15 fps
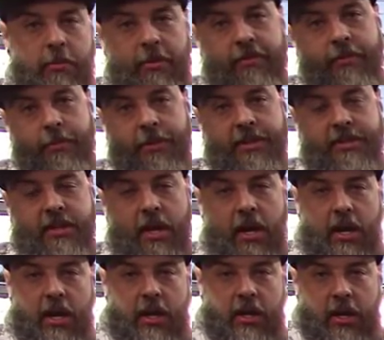in from the
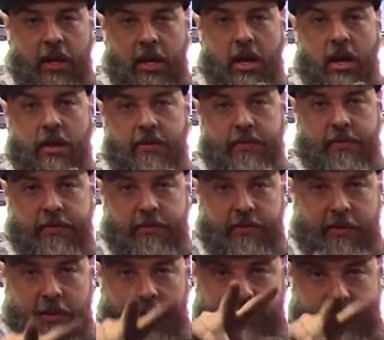side and
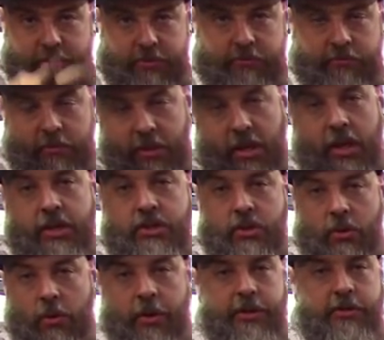the engine
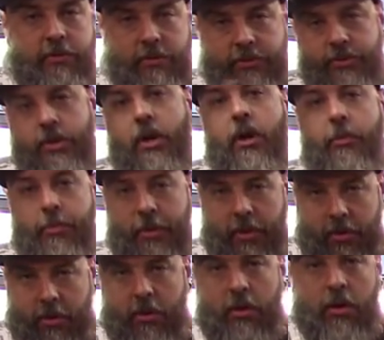hoist cherry
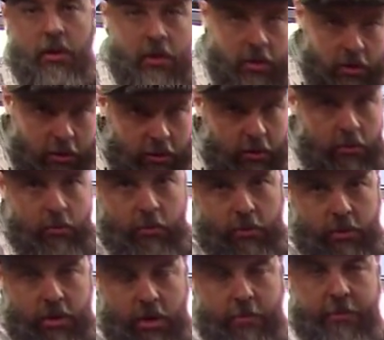picker will
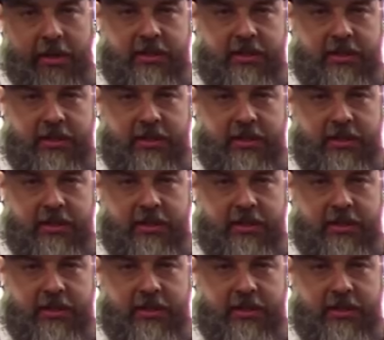come in